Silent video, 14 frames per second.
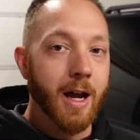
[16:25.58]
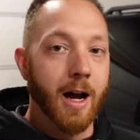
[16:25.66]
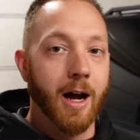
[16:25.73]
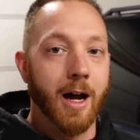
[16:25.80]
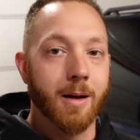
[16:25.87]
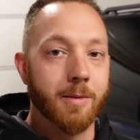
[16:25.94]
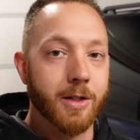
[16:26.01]

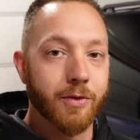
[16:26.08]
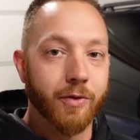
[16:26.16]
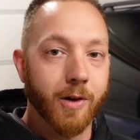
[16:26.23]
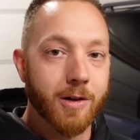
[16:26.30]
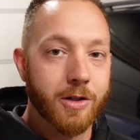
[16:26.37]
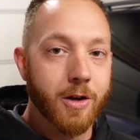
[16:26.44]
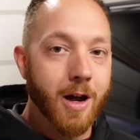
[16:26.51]
as
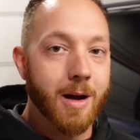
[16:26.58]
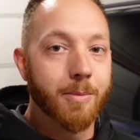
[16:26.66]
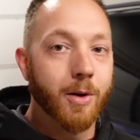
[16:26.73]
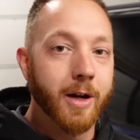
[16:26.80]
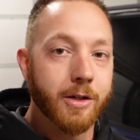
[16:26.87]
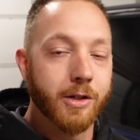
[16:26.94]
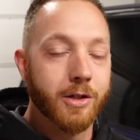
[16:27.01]
far as the
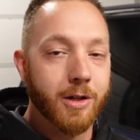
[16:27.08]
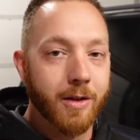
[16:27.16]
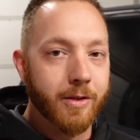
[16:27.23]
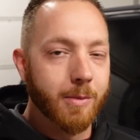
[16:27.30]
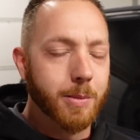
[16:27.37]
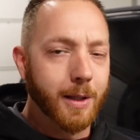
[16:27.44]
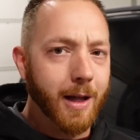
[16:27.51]
operations on
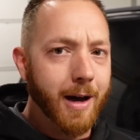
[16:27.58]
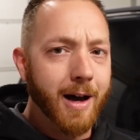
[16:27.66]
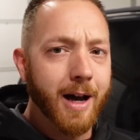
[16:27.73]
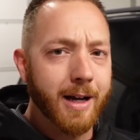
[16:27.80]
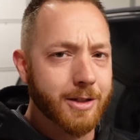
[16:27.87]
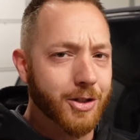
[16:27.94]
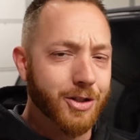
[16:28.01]
the
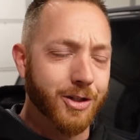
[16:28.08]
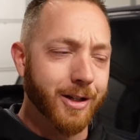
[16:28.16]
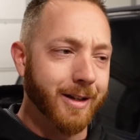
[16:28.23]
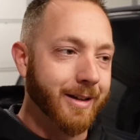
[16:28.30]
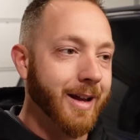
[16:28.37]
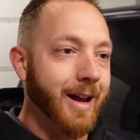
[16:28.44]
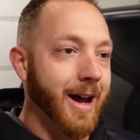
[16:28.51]
block,
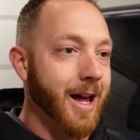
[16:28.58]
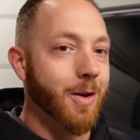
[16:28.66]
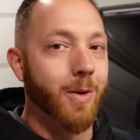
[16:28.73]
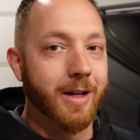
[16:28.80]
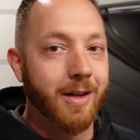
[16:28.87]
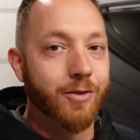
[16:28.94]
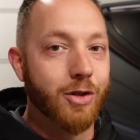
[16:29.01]
I don't
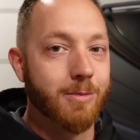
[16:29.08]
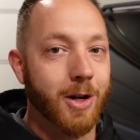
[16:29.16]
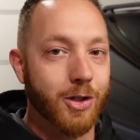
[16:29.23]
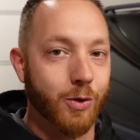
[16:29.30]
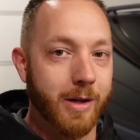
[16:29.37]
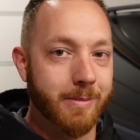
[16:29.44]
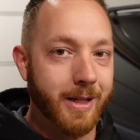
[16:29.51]
want to give too
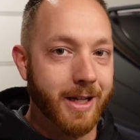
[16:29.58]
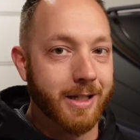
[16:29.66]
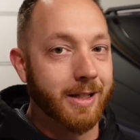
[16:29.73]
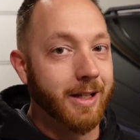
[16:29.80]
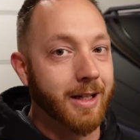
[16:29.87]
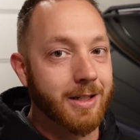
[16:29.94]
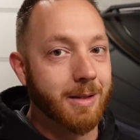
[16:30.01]
much away because I
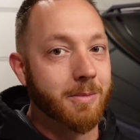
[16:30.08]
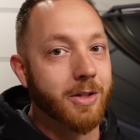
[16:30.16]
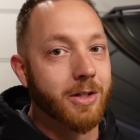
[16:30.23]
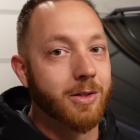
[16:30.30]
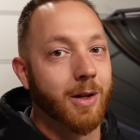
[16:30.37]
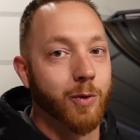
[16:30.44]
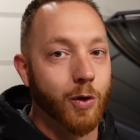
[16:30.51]
think some of the
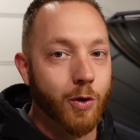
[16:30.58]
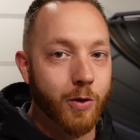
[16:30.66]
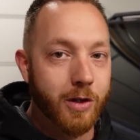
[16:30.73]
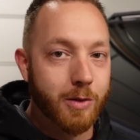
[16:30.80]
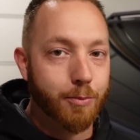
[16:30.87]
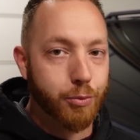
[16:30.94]
stuff we're doing is